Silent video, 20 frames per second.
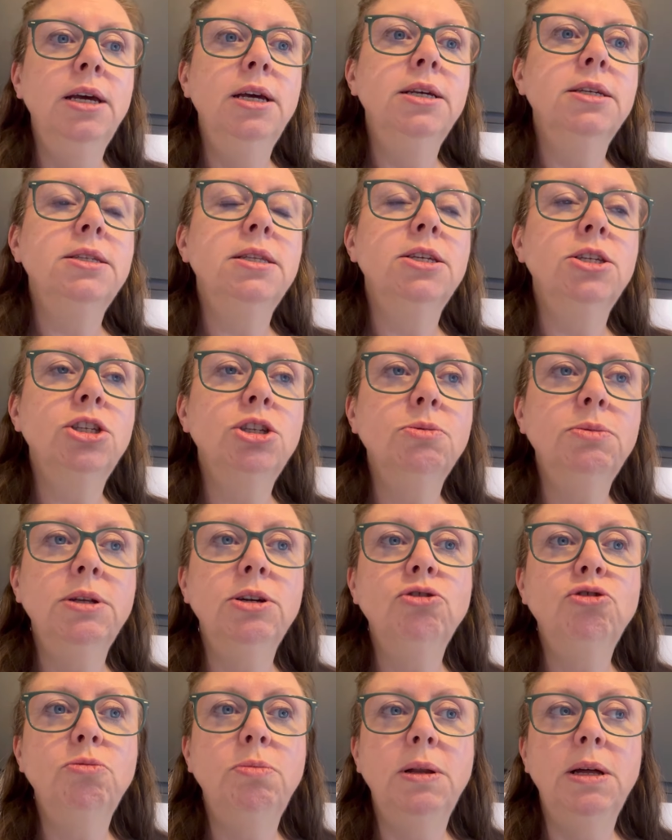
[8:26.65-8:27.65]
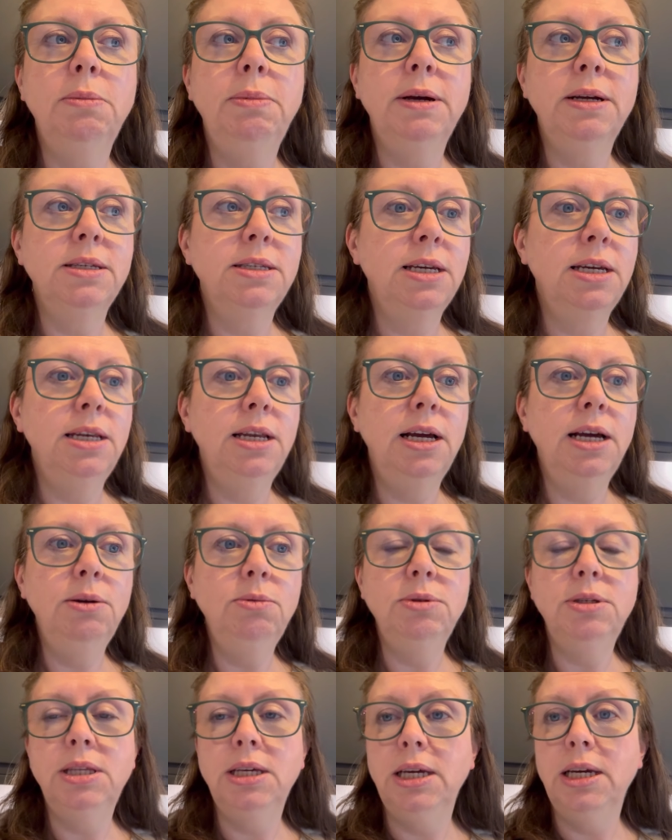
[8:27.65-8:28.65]
So then someone else replied back saying, I
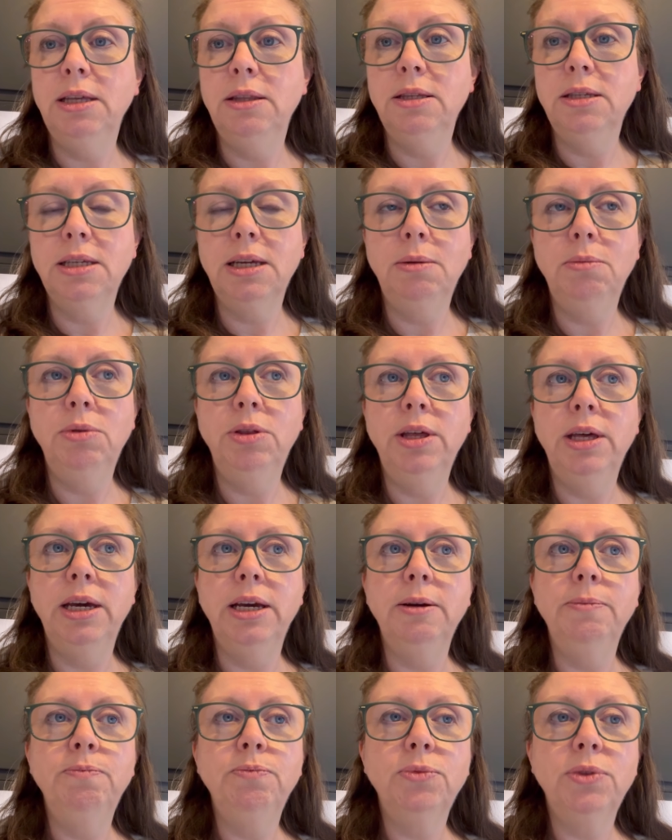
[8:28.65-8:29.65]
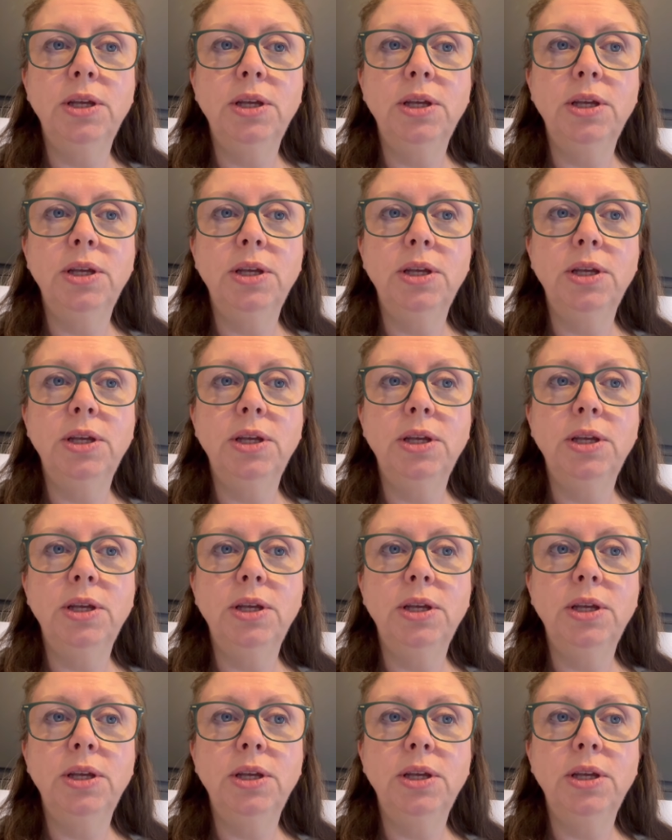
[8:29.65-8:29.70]
was thinking the same thing.